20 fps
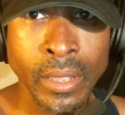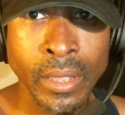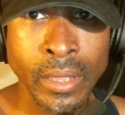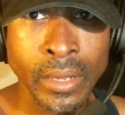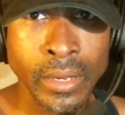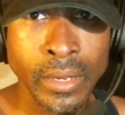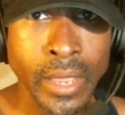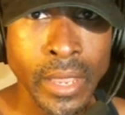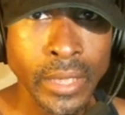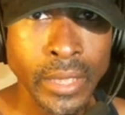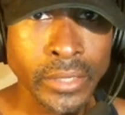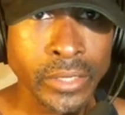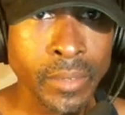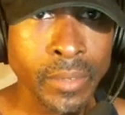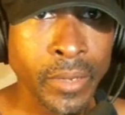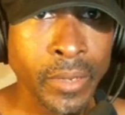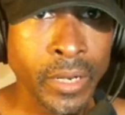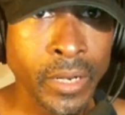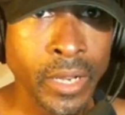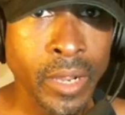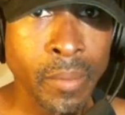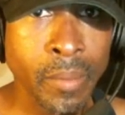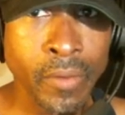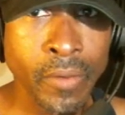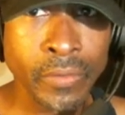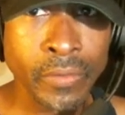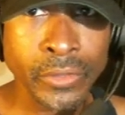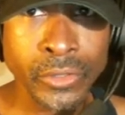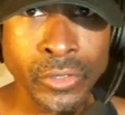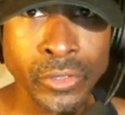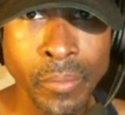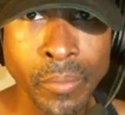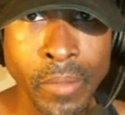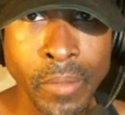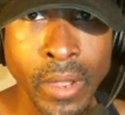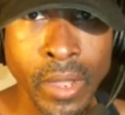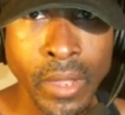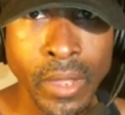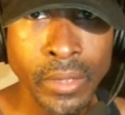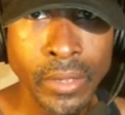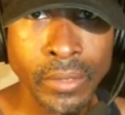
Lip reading: Next, I'm going to come over to my